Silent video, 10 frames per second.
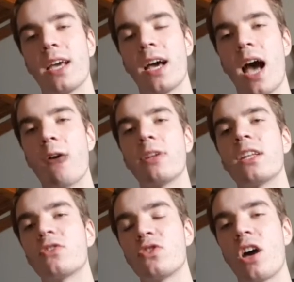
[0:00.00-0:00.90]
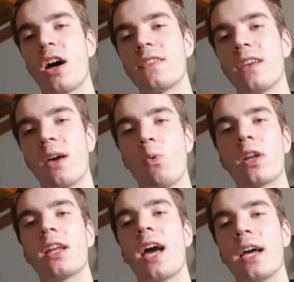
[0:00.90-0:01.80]
How did it start?
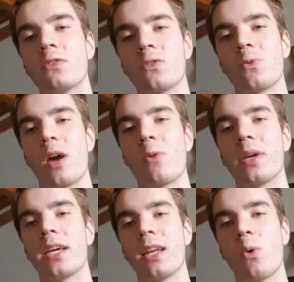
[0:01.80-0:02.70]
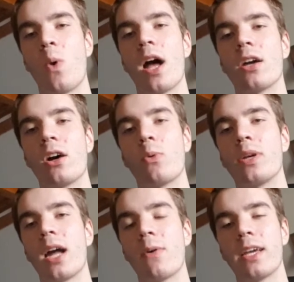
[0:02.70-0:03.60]
What alliances were we in? And why are
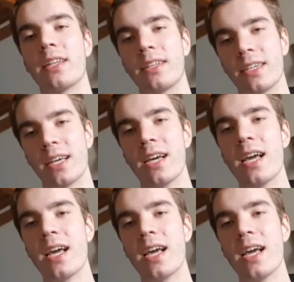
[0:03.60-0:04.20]
we now indie?